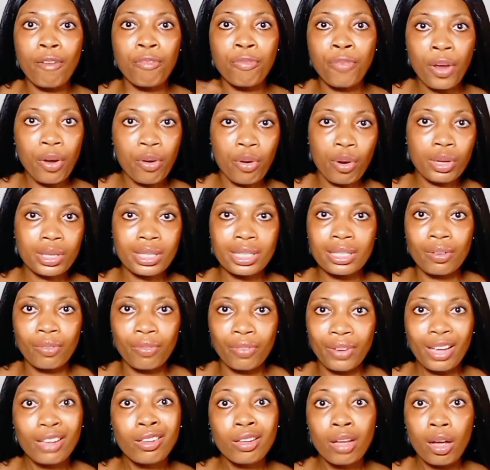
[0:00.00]
various
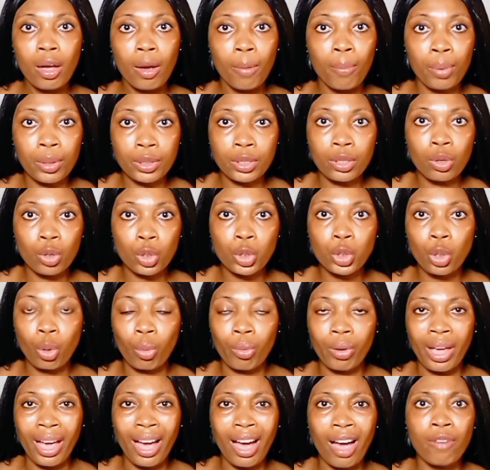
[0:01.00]
Nivea body lotion
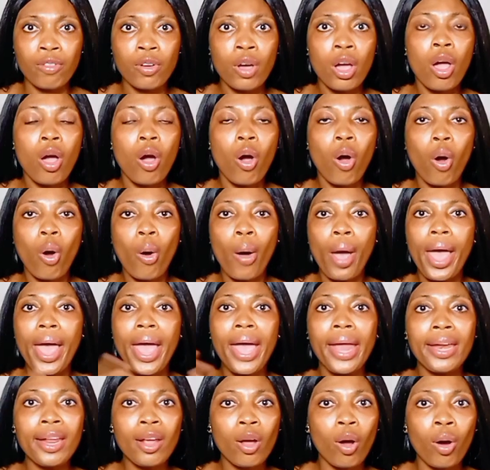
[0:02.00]
we have, or
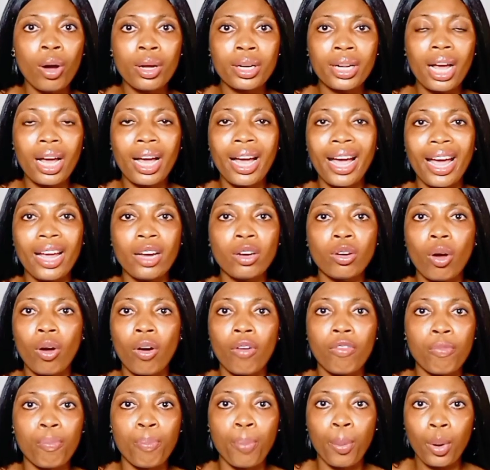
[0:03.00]
any other kind
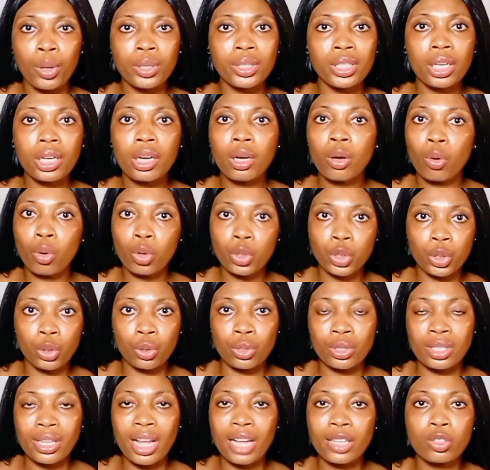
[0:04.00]
of body
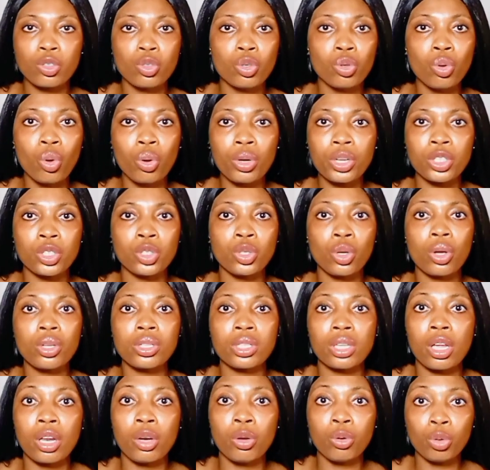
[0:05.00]
lotions that you know is
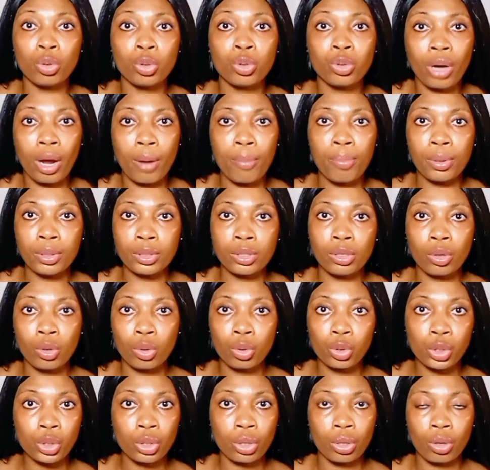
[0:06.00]
just a neutral body
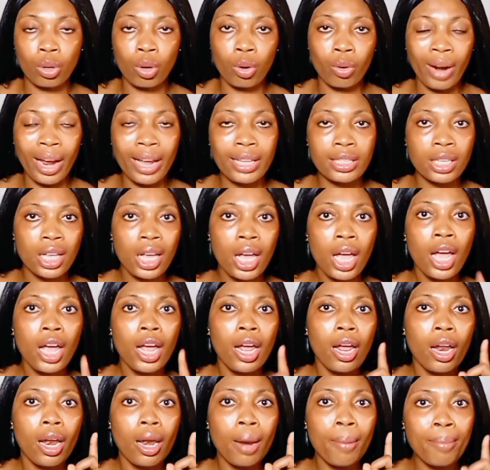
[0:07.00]
lotion. All right,
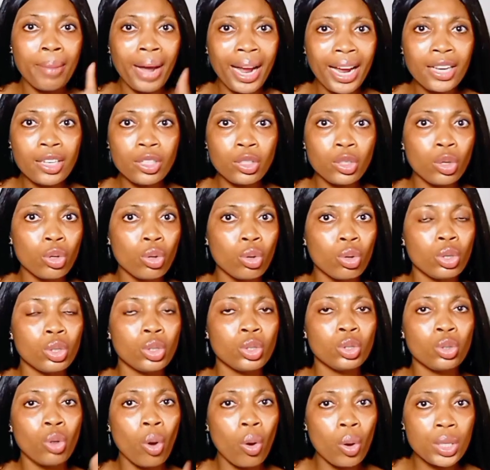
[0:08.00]
mind
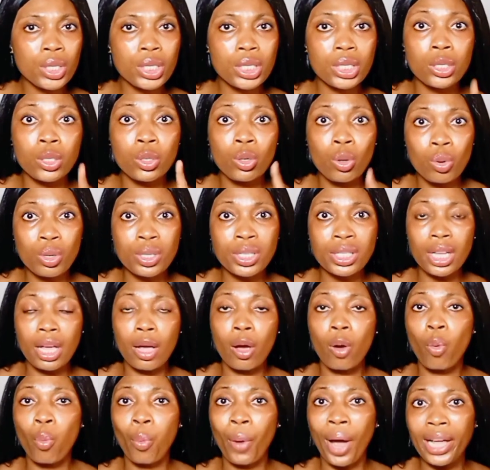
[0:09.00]
you, don't use
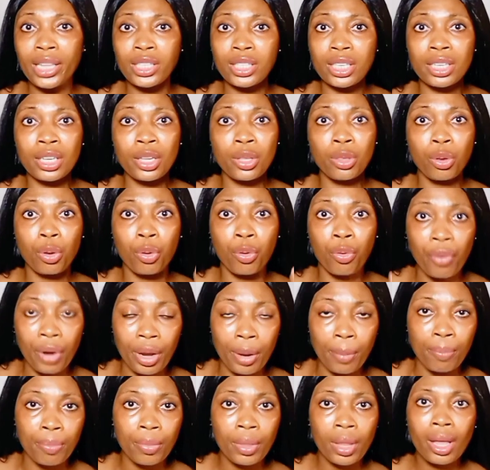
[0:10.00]
a whitening
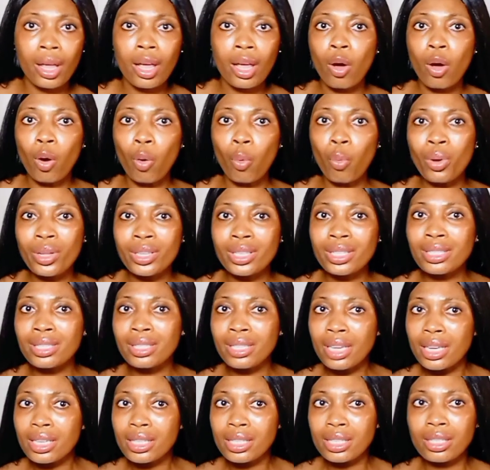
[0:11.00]
cream with
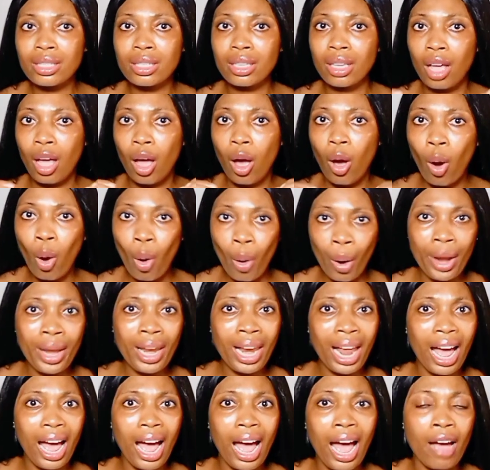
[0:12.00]
this
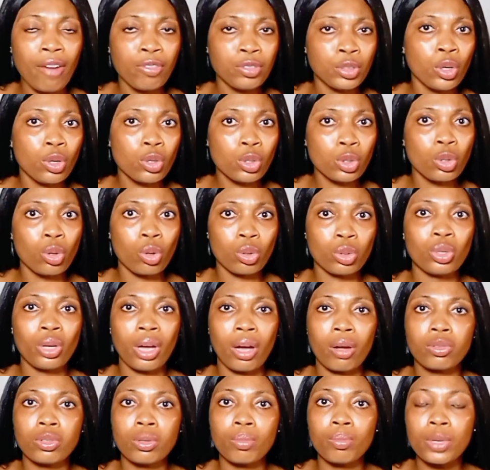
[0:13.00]
oil I've just taught you
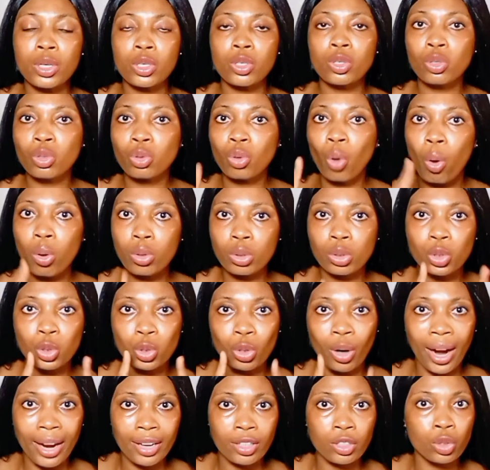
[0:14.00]
how to mix. Don't
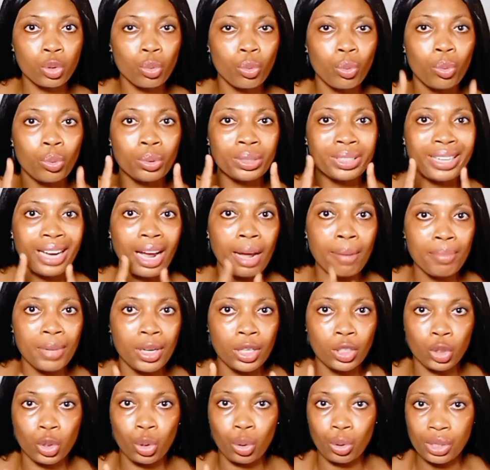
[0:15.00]
try it, you will
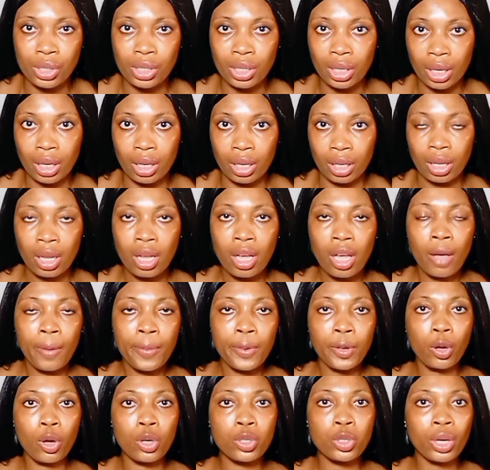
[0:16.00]
damage your skin,
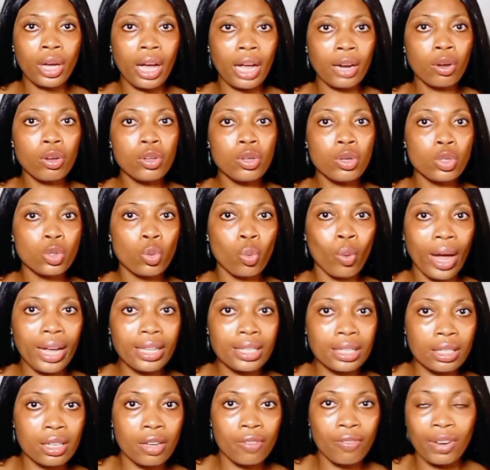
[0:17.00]
because you cannot use
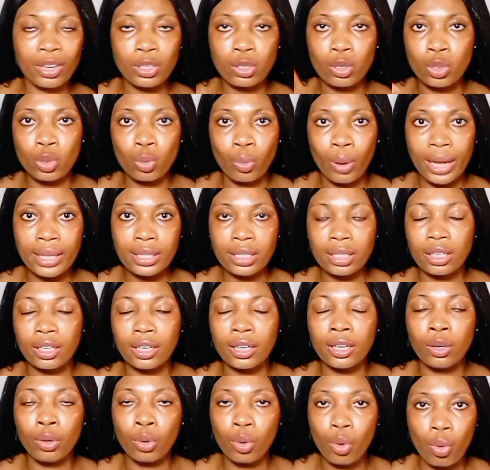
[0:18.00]
whitening versus
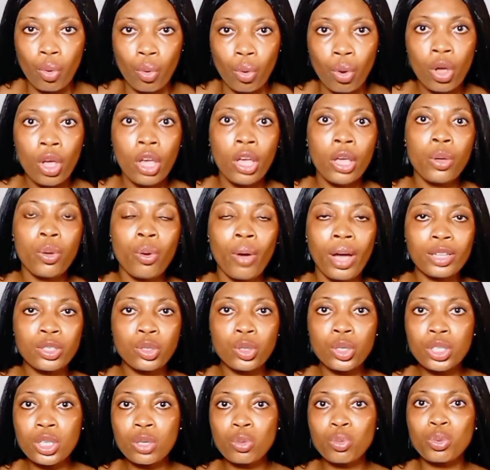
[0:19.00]
whitening. No, you have
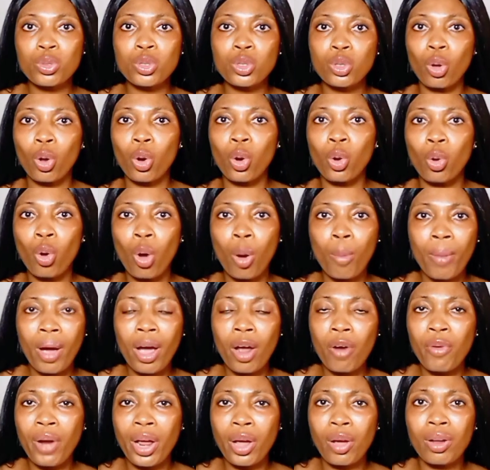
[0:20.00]
to use it with your
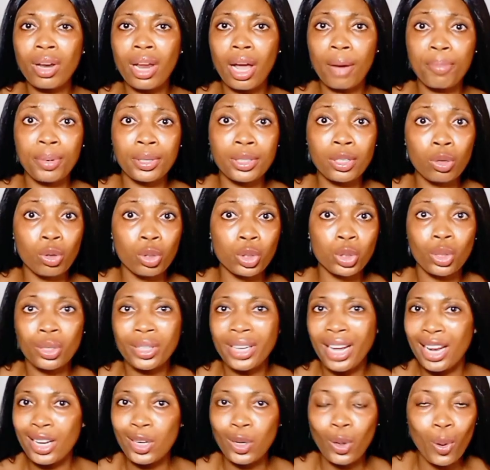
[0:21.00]
normal regular body lotion
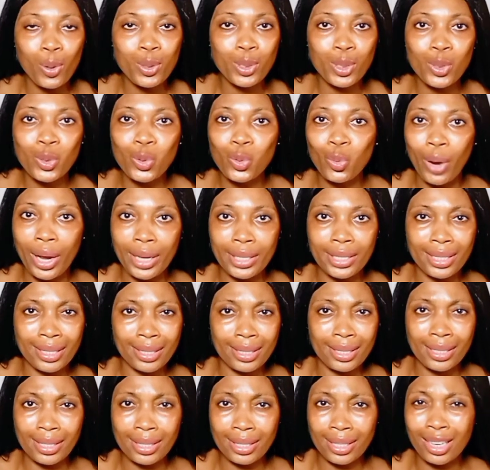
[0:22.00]
that doesn't whiten
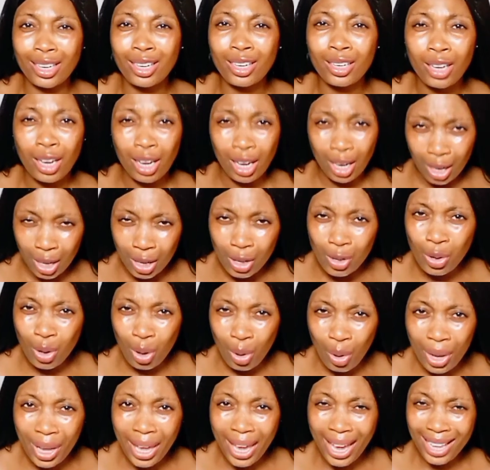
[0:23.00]
the skin. Do
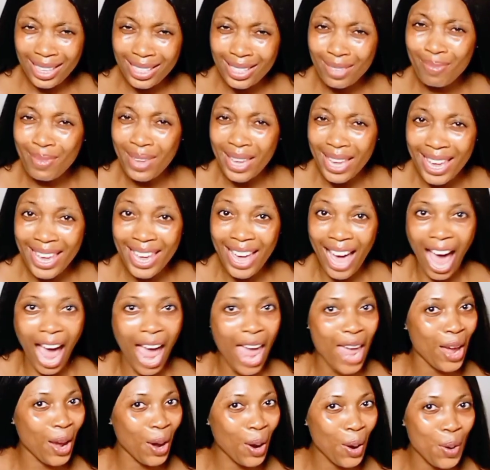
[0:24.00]
you get me?
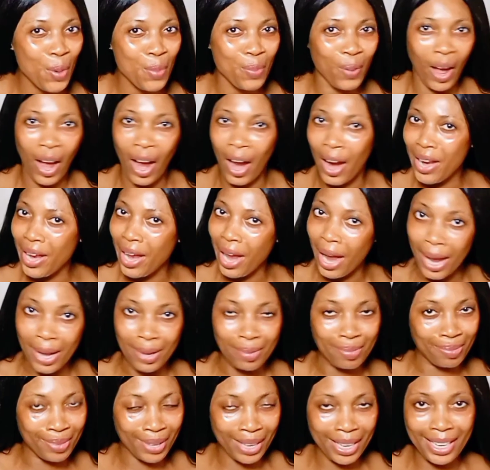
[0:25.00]
I hope I
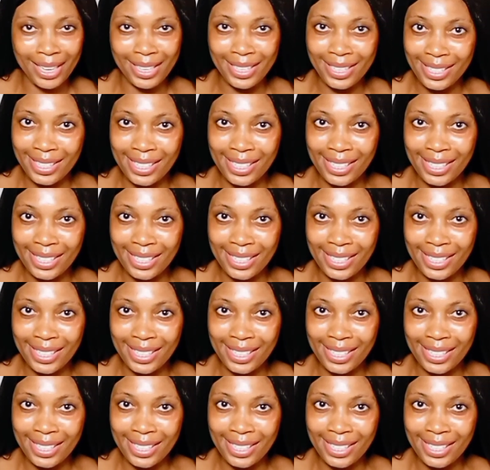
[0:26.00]
am making